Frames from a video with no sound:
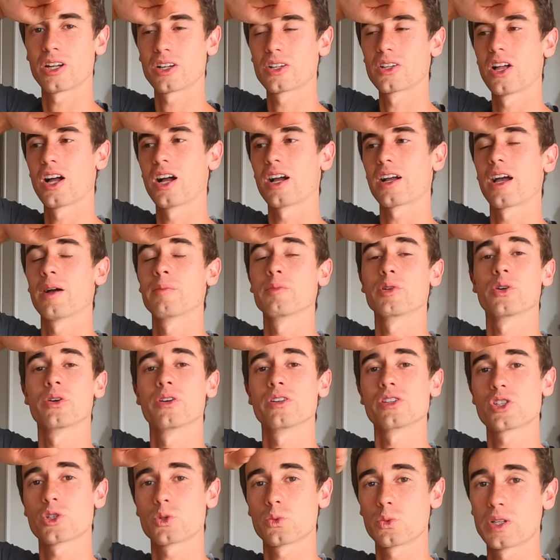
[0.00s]
10 o'clock, I'm
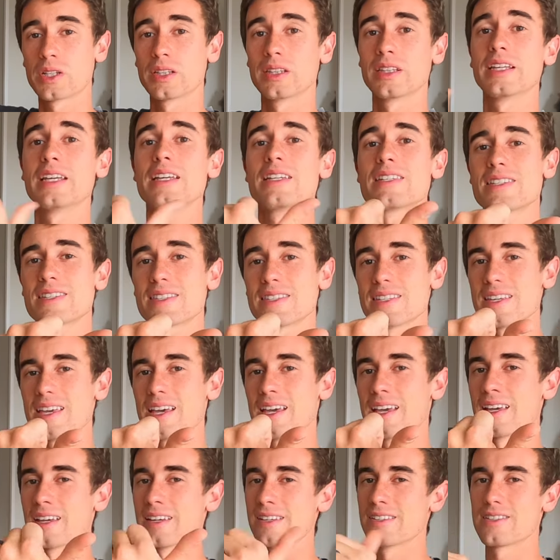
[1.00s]
going to release the
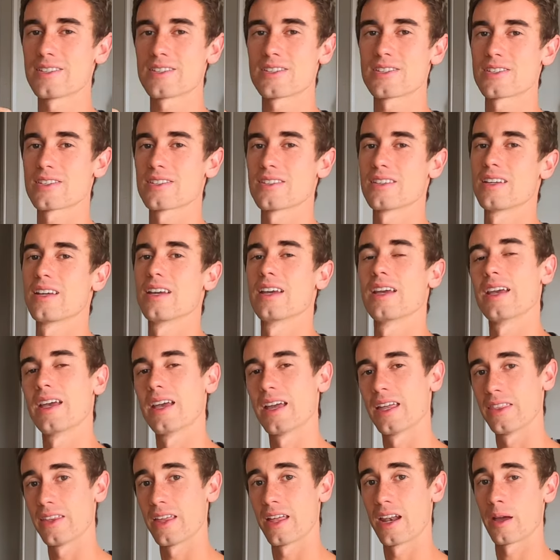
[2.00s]
A's,
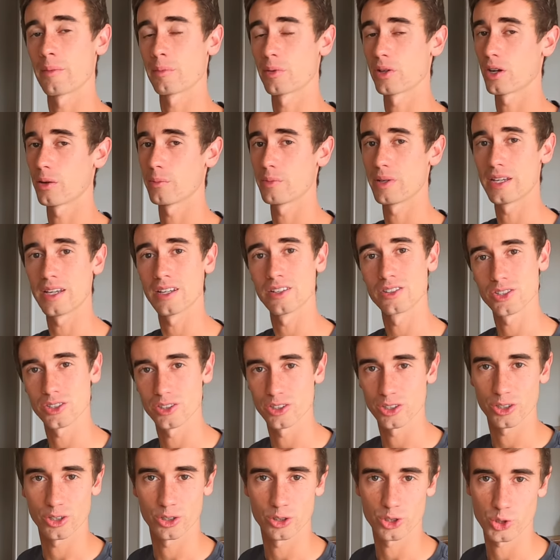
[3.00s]
and then I'm gonna be into
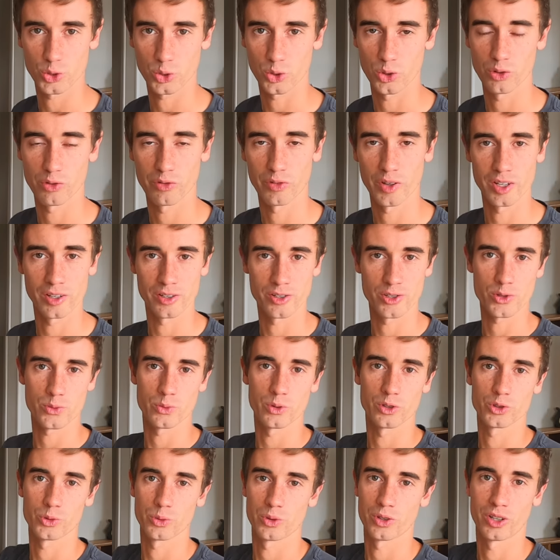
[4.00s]
the control
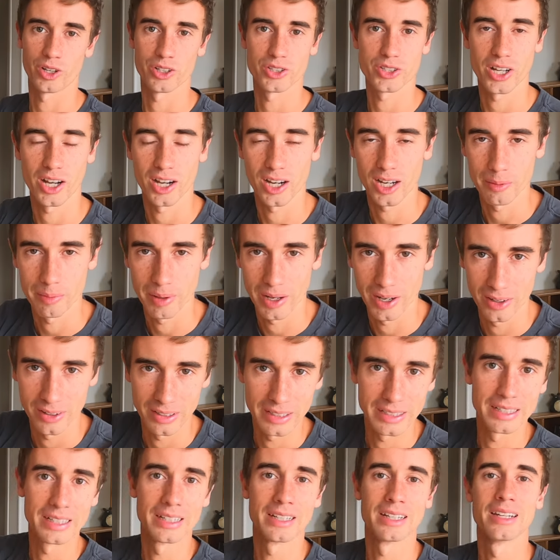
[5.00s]
phase, which we're gonna talk
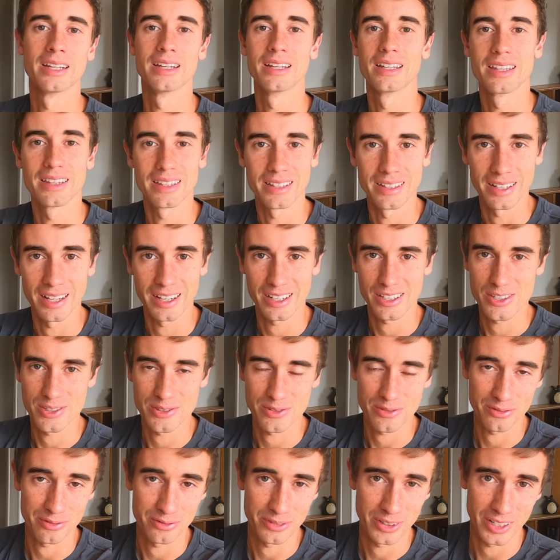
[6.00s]
about in the
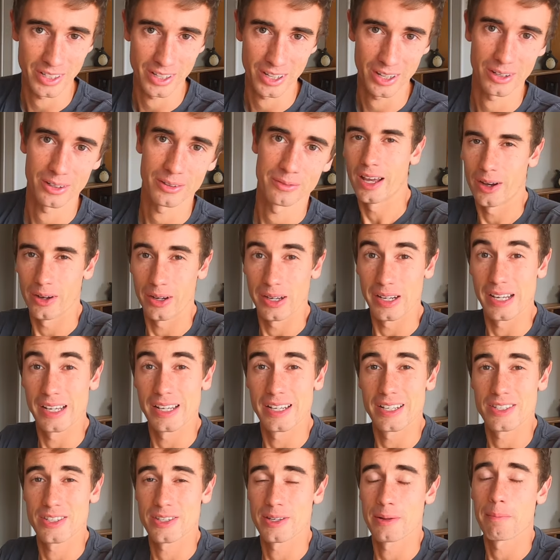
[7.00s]
next video. Now, it
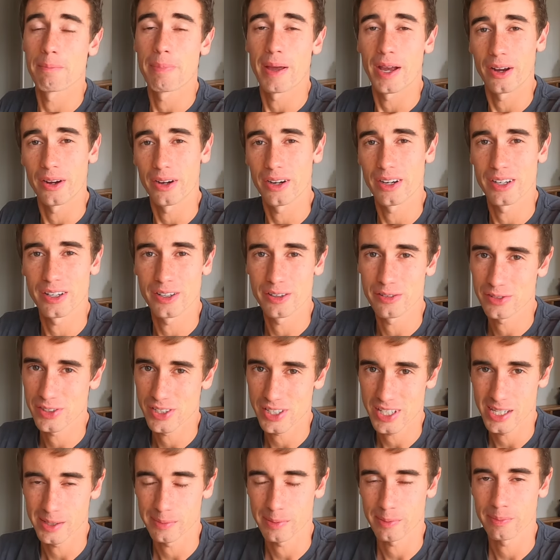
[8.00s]
is imperative
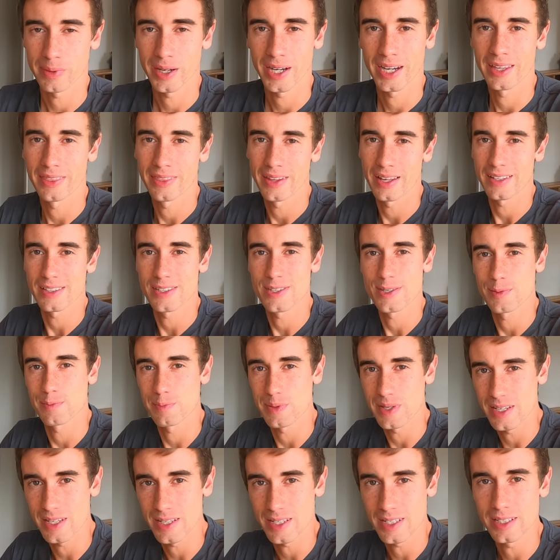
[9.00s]
to keep in mind that
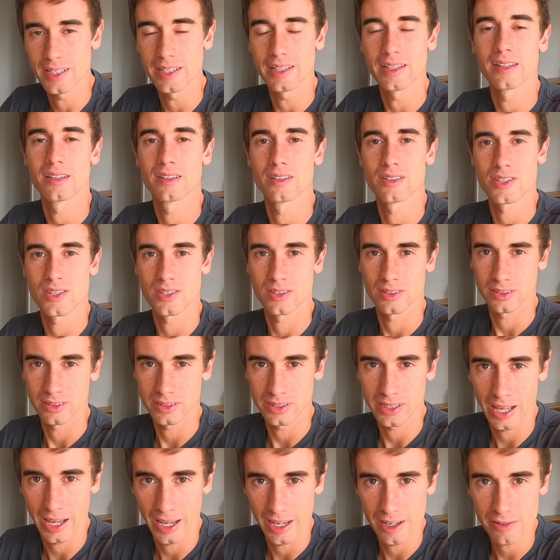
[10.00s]
speed is
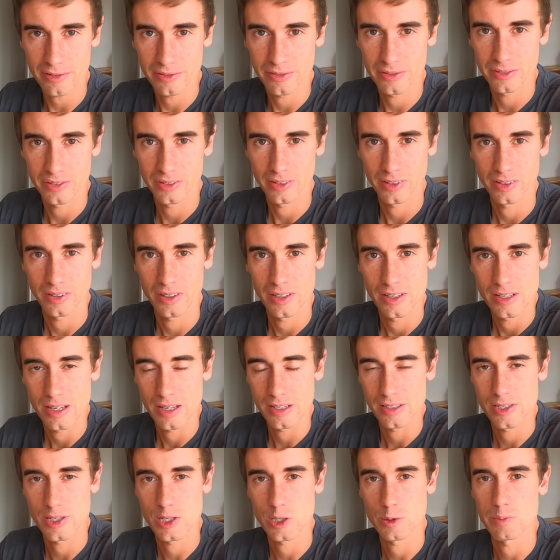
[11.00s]
life
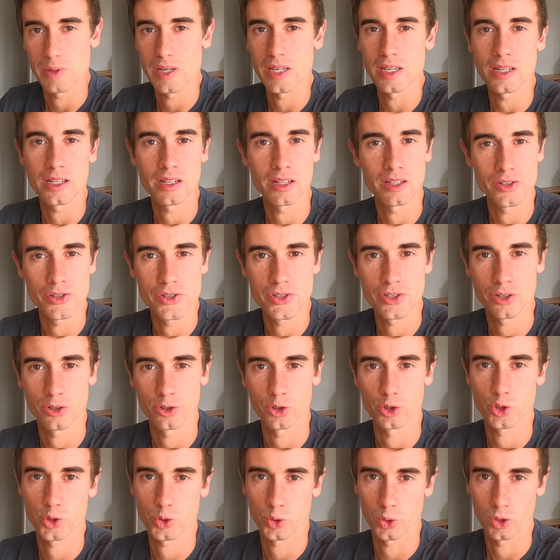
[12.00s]
and speed is
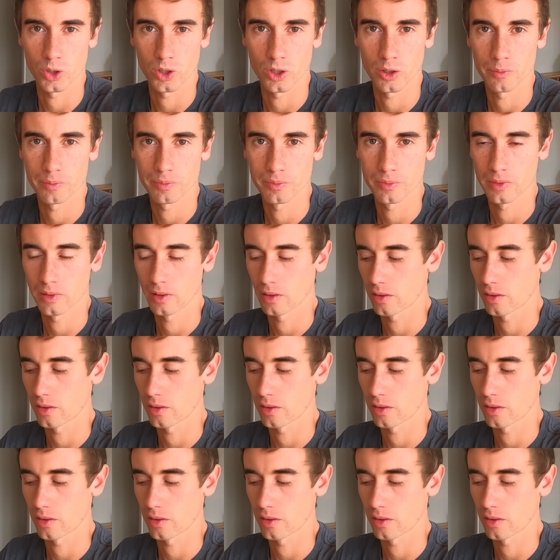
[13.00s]
control.